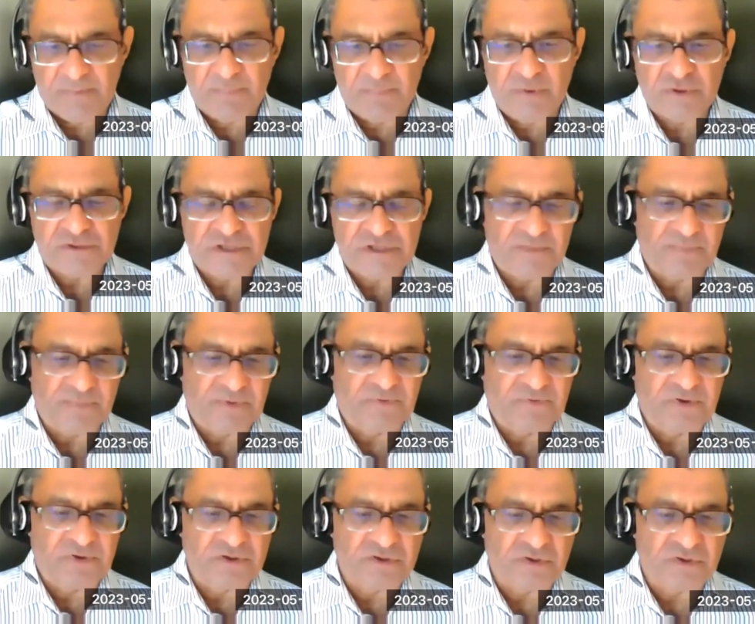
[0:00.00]
put in a
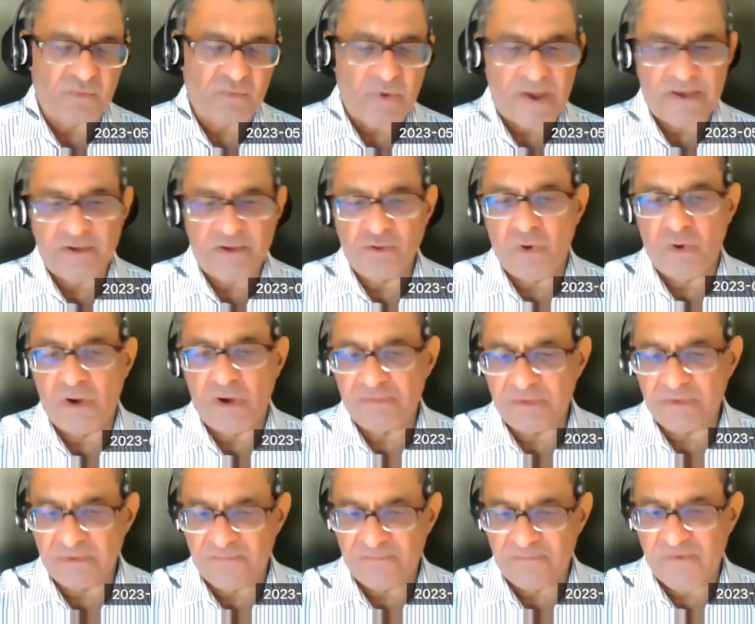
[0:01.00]
position where you are an
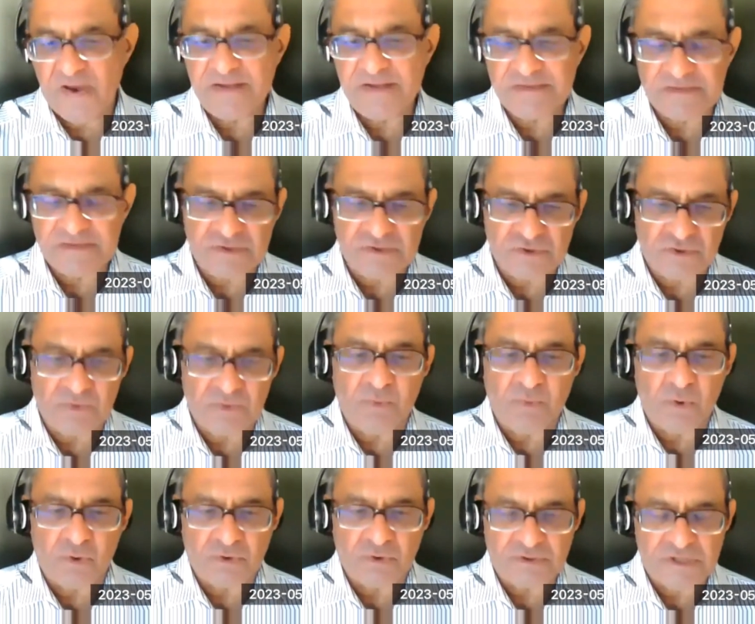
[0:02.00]
advisor to the
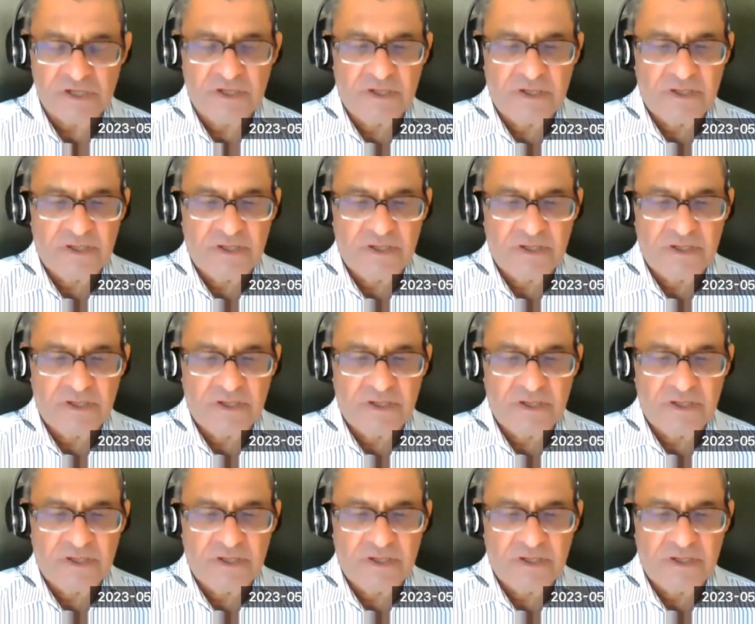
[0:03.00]
board